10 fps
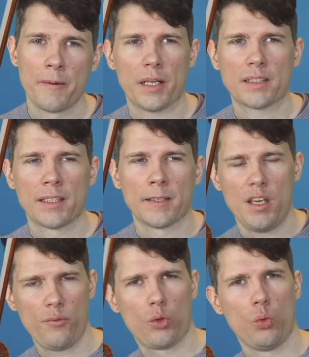but
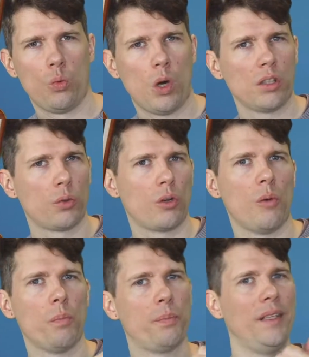if you want to
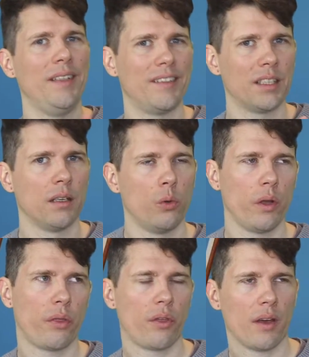compete
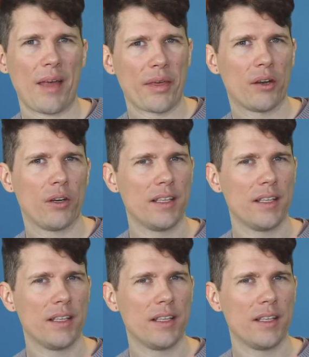with other